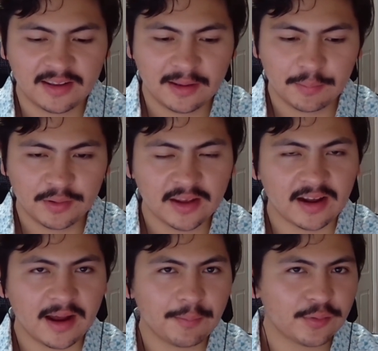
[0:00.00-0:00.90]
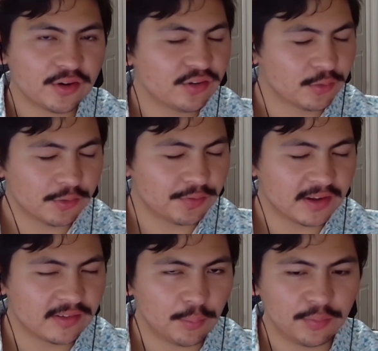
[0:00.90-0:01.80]
But yeah, I'm pretty sure we'll
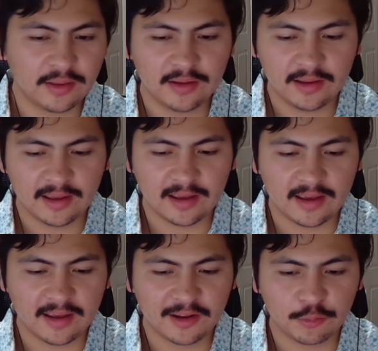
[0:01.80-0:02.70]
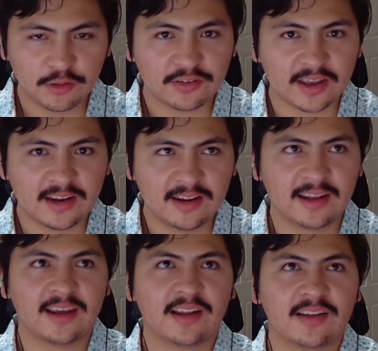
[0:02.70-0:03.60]
find something, and we'll design it,
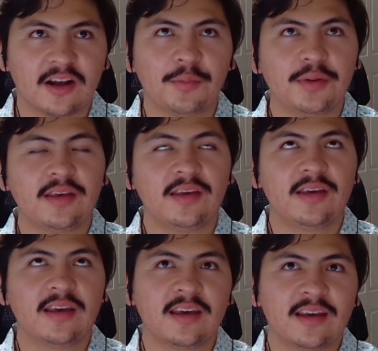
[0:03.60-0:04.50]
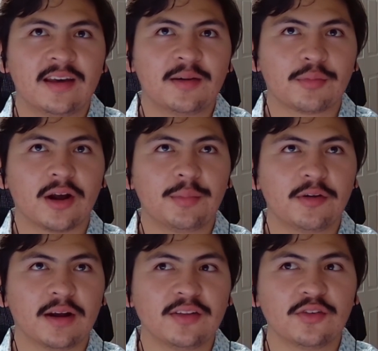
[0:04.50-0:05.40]
and I'll be probably
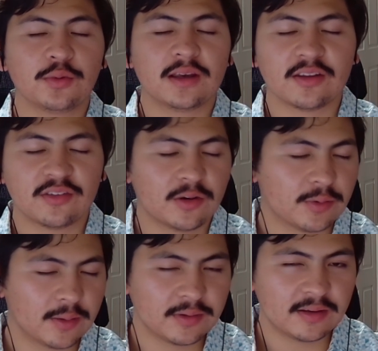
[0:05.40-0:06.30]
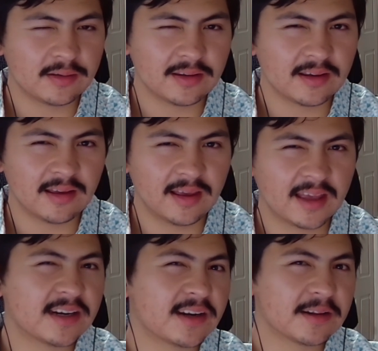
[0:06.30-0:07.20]
around this weekend, so I'll probably
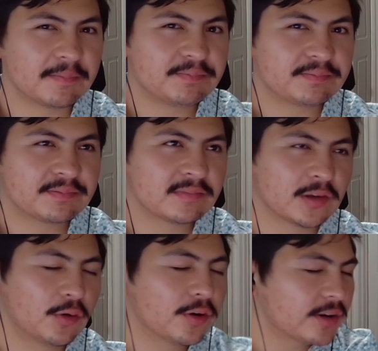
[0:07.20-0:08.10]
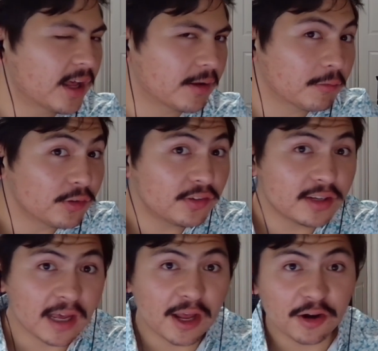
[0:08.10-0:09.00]
edit it. Or not. We'll
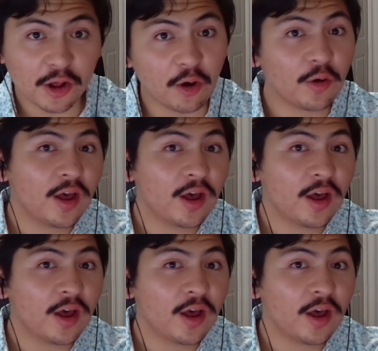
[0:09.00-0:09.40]
see. I don't know.